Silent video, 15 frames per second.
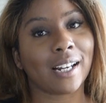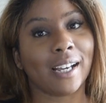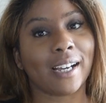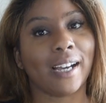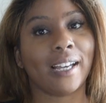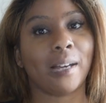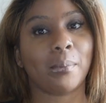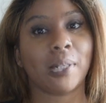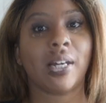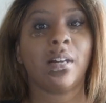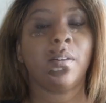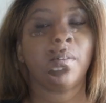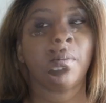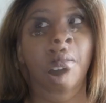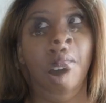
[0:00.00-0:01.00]
like I am
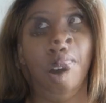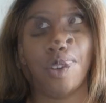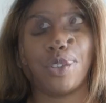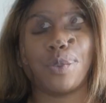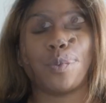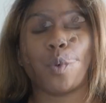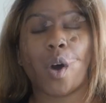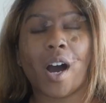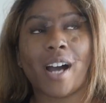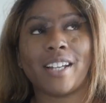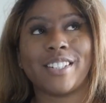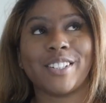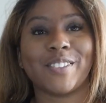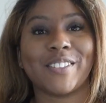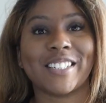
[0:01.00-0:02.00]
now. What I
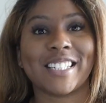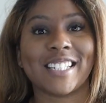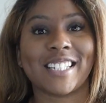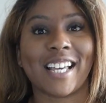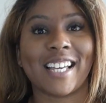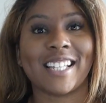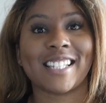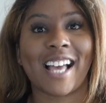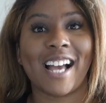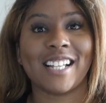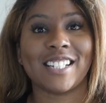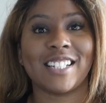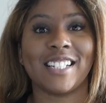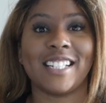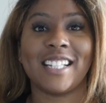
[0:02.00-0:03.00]
do want to say is
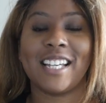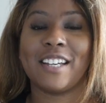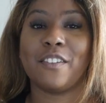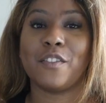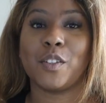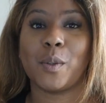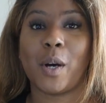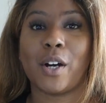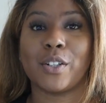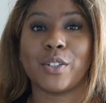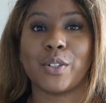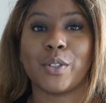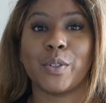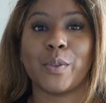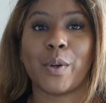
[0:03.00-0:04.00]
actually, if you are
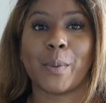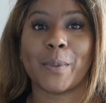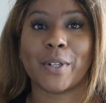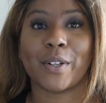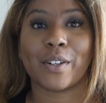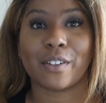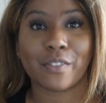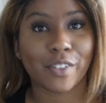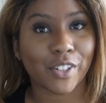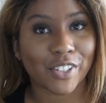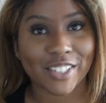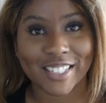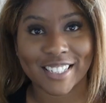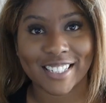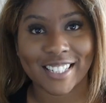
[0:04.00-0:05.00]
new, oh my god, I
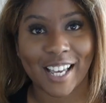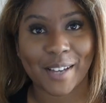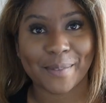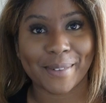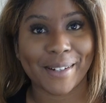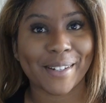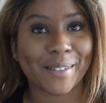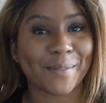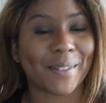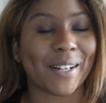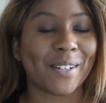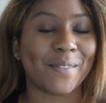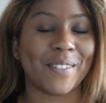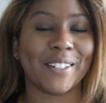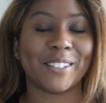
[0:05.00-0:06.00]
forgot to say welcome,
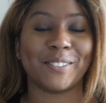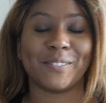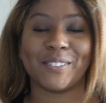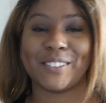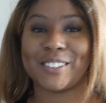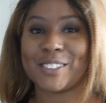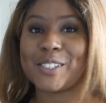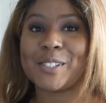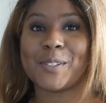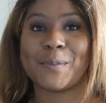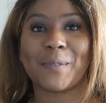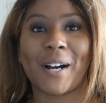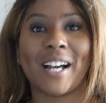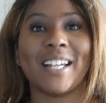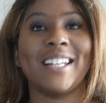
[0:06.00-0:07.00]
welcome, welcome to
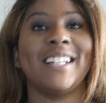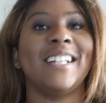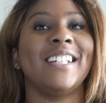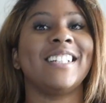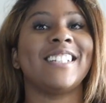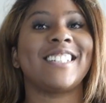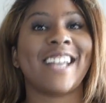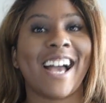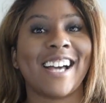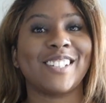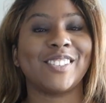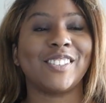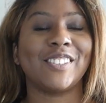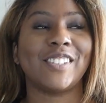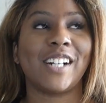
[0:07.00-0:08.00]
my channel.